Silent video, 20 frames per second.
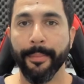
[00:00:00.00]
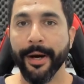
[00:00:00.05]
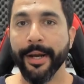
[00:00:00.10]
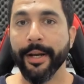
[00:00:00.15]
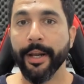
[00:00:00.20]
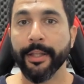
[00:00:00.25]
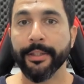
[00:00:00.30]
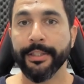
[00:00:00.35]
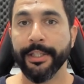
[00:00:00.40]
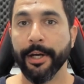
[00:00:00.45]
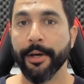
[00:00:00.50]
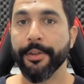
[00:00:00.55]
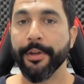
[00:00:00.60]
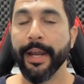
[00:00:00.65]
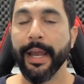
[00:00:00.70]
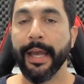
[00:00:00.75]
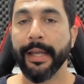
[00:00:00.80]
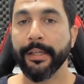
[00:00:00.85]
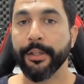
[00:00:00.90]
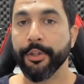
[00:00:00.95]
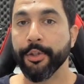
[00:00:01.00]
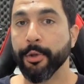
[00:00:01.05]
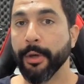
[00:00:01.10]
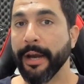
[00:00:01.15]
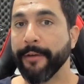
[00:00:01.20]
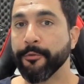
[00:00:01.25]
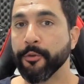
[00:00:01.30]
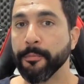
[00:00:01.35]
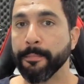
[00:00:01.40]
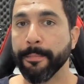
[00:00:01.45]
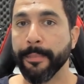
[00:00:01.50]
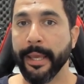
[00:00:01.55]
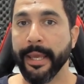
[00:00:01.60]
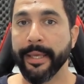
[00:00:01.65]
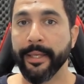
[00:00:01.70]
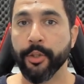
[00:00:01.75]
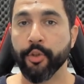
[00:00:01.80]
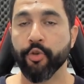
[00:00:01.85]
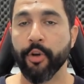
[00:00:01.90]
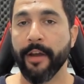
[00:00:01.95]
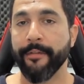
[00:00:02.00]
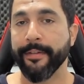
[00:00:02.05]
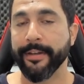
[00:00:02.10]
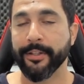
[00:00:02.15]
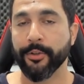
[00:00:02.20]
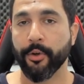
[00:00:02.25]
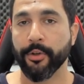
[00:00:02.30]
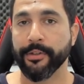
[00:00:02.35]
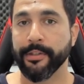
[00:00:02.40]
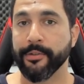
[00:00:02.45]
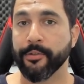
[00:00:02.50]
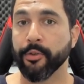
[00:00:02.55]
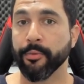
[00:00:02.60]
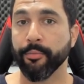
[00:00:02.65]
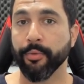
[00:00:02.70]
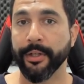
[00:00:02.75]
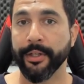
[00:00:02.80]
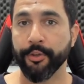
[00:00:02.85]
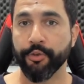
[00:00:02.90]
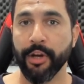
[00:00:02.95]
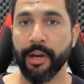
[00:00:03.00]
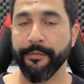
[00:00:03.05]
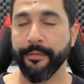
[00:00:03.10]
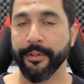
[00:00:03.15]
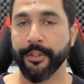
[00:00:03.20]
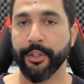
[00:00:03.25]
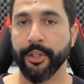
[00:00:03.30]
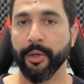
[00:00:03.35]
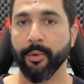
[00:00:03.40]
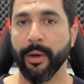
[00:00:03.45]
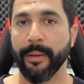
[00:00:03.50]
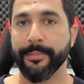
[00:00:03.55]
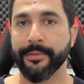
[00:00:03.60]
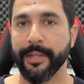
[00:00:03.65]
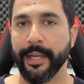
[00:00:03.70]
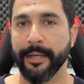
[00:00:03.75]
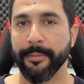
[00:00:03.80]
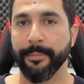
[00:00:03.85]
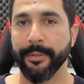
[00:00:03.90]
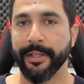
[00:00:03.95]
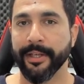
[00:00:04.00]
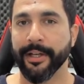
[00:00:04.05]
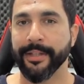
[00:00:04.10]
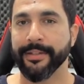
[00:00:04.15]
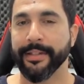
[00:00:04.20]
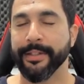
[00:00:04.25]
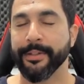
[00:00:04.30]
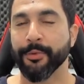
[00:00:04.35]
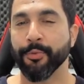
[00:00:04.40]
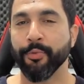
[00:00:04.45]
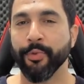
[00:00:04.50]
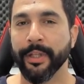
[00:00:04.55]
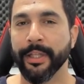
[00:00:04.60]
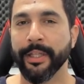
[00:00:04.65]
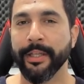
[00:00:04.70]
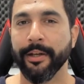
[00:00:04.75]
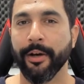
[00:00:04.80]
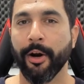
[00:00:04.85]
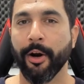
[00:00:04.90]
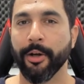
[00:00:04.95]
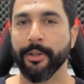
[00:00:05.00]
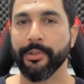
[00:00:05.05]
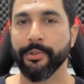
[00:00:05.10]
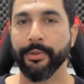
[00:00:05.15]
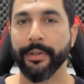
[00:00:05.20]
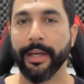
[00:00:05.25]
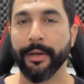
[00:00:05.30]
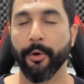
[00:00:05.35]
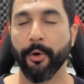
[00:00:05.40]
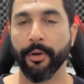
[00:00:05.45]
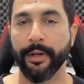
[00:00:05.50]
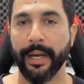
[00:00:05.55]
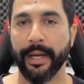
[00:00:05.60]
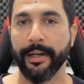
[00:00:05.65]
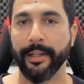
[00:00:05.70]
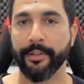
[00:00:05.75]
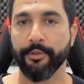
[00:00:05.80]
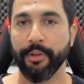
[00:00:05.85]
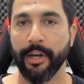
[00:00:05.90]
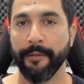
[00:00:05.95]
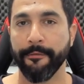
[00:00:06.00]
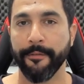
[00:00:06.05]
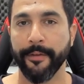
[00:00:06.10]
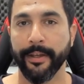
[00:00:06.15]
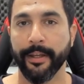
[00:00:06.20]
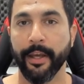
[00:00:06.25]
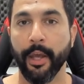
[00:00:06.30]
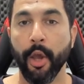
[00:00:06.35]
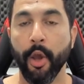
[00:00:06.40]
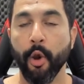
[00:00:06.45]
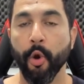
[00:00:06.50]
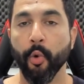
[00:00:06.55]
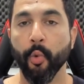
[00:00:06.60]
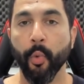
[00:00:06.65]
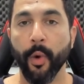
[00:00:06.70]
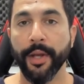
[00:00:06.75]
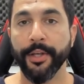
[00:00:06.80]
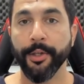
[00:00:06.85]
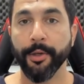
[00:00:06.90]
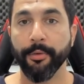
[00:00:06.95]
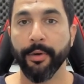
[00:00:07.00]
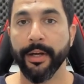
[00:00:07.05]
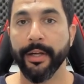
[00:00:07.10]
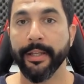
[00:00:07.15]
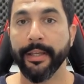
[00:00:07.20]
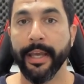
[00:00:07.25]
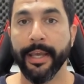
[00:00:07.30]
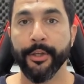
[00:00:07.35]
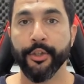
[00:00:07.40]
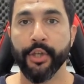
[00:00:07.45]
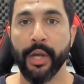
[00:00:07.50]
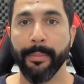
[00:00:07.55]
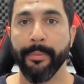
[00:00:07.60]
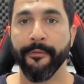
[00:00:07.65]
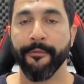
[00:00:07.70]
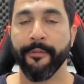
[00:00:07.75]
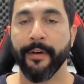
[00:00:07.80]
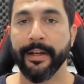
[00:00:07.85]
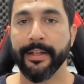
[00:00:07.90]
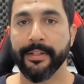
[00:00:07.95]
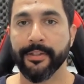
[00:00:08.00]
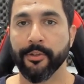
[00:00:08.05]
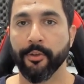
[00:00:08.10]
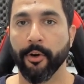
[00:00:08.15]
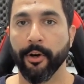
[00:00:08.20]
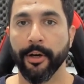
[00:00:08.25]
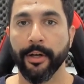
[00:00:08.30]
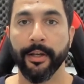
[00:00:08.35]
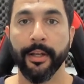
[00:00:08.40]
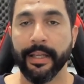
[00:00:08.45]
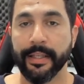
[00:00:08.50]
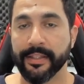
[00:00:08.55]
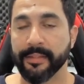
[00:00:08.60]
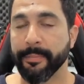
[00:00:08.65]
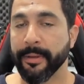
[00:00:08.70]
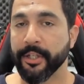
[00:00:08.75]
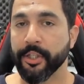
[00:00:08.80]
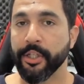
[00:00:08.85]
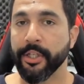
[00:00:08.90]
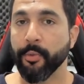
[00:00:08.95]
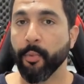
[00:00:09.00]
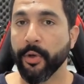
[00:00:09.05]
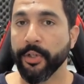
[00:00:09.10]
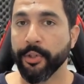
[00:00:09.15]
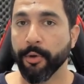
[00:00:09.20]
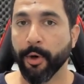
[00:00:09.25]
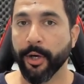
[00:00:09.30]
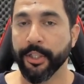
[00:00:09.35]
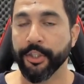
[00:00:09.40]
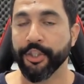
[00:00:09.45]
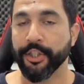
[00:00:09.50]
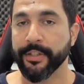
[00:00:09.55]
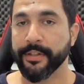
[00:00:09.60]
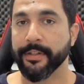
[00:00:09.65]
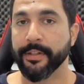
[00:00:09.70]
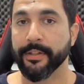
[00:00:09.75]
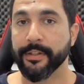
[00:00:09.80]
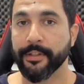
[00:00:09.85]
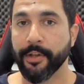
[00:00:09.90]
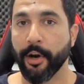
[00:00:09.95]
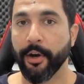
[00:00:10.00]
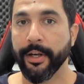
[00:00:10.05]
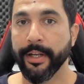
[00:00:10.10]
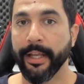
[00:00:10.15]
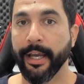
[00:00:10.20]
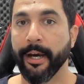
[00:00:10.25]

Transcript: But on the other hand, you have to pay traffic sources to bring traffic to your website because it's really hard to get organic traffic when you're running a Shopify store, especially when you are just starting